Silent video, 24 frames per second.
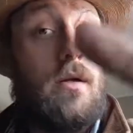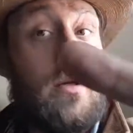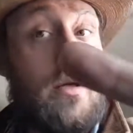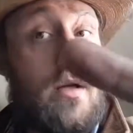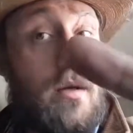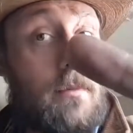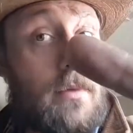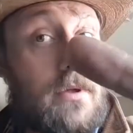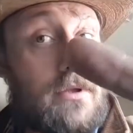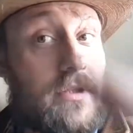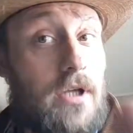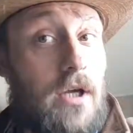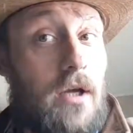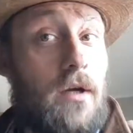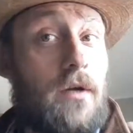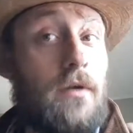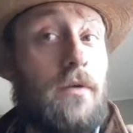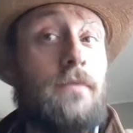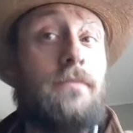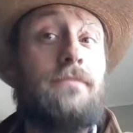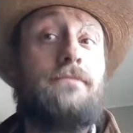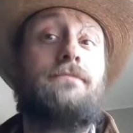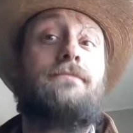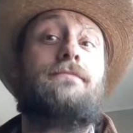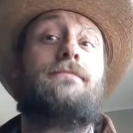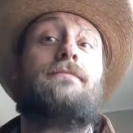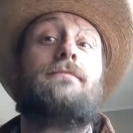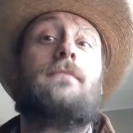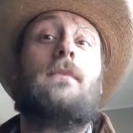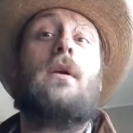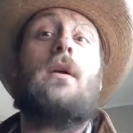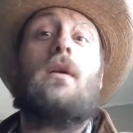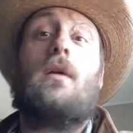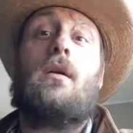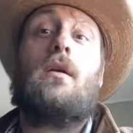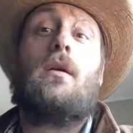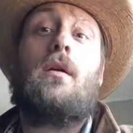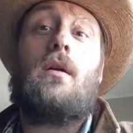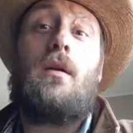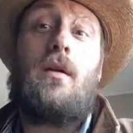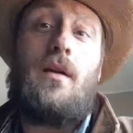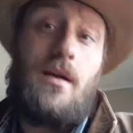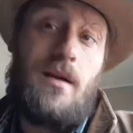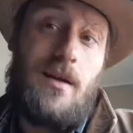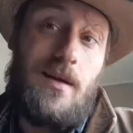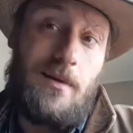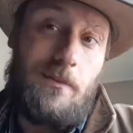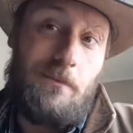Number two,
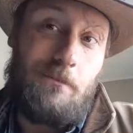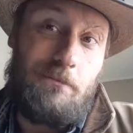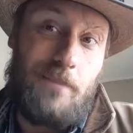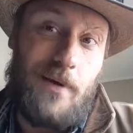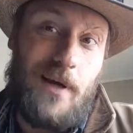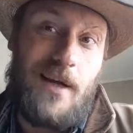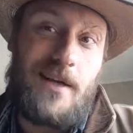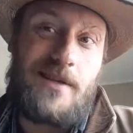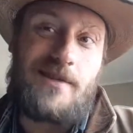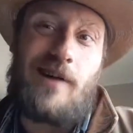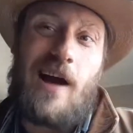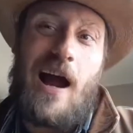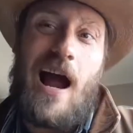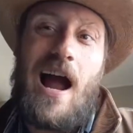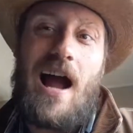pigs are